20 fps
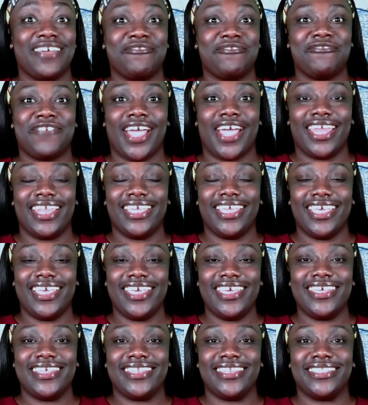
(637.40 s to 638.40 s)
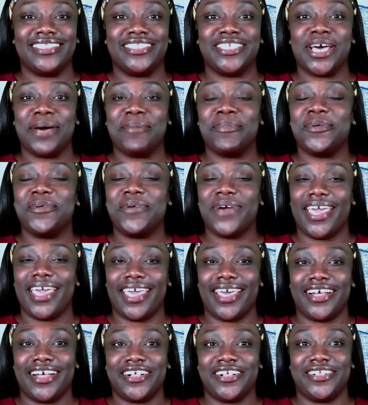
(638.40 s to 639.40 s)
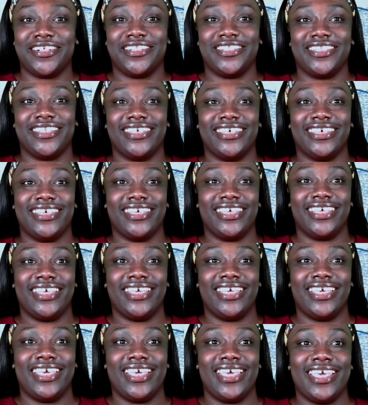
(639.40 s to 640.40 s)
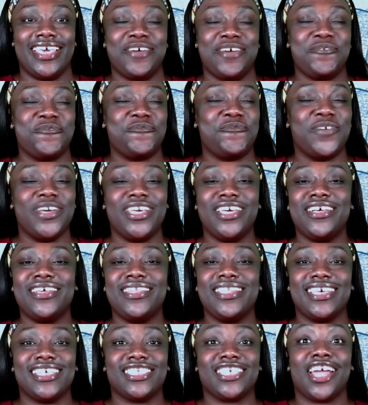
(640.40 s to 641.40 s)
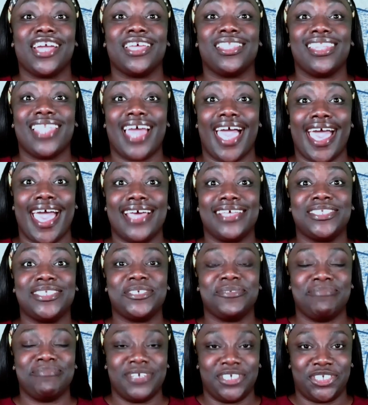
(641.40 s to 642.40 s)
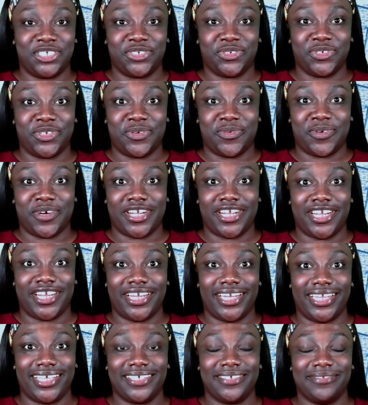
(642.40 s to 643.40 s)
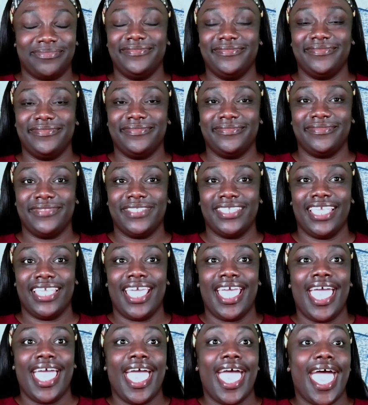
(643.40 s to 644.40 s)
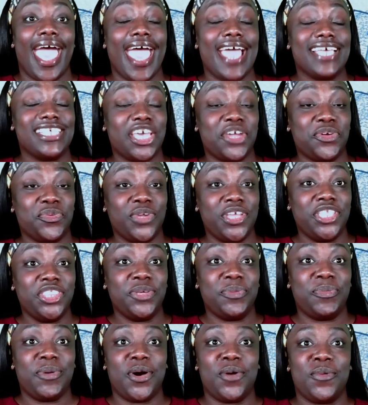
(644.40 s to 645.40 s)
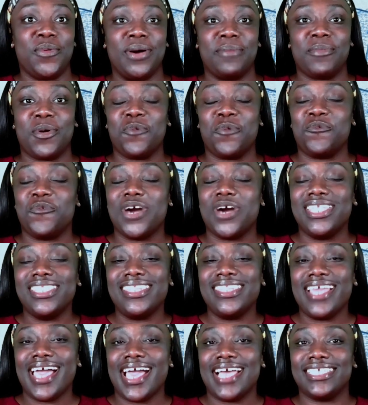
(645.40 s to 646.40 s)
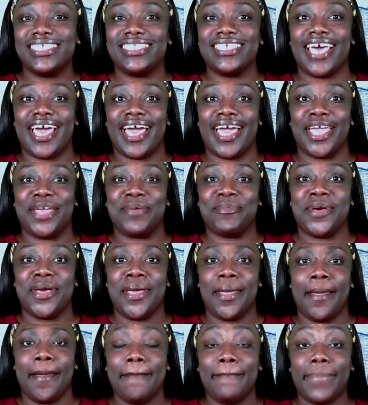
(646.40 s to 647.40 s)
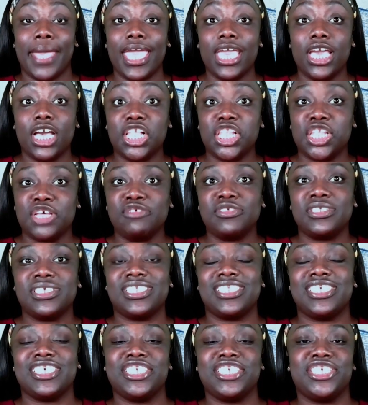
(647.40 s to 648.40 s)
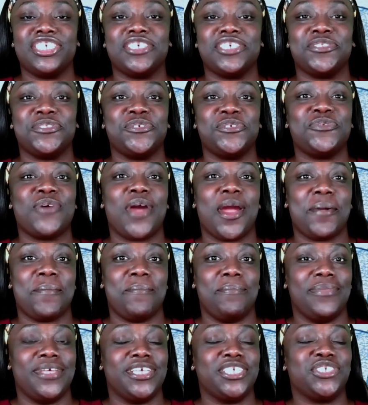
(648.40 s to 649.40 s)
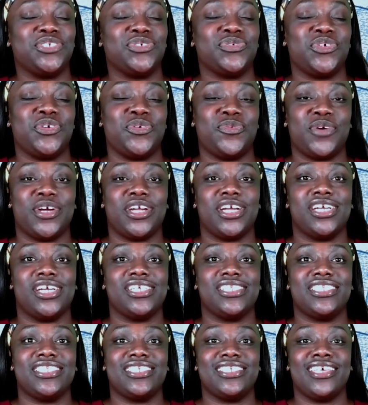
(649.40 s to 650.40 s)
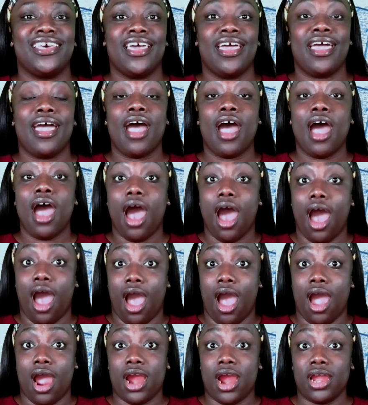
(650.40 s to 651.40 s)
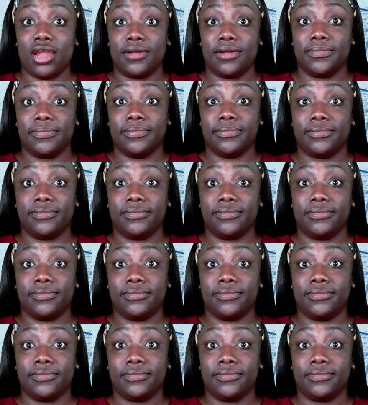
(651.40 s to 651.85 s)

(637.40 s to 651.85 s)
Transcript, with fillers: Right again, double L. Will is our last mystery word. As I read the poem one last time, pay close attention to our mystery words are,